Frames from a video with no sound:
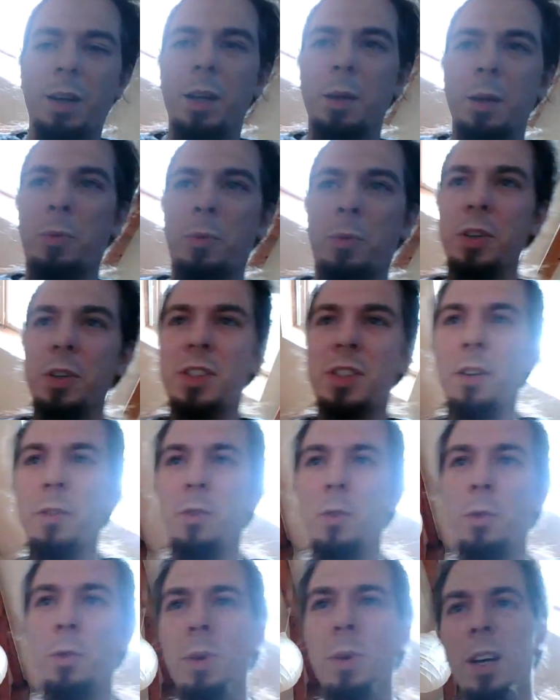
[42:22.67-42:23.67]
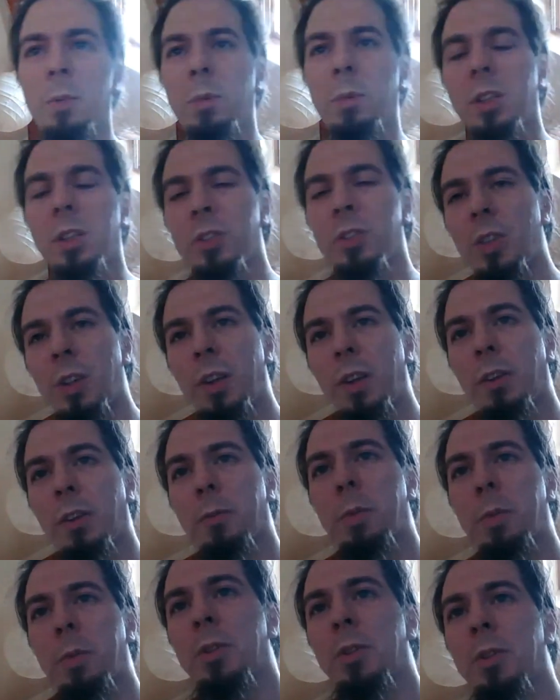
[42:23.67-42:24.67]
important stuff to add, because a lot of
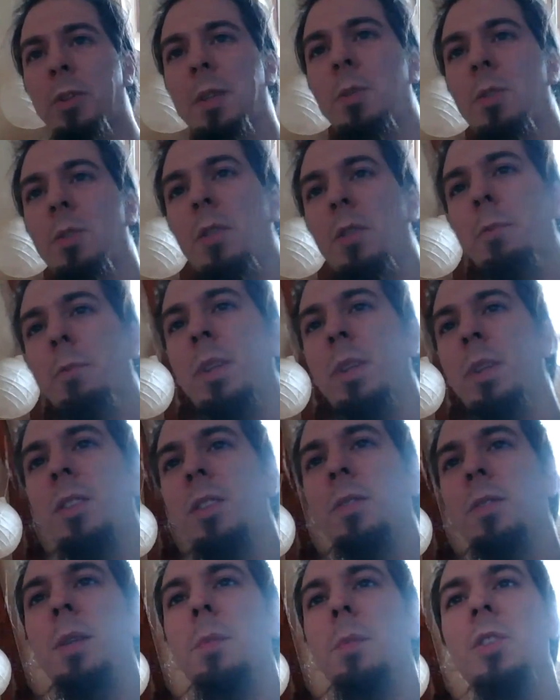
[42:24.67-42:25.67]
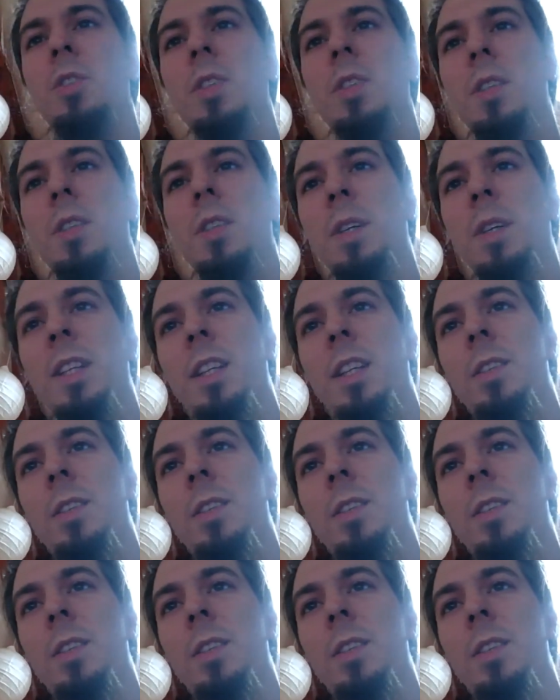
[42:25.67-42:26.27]
people seems to have misconceptions about it.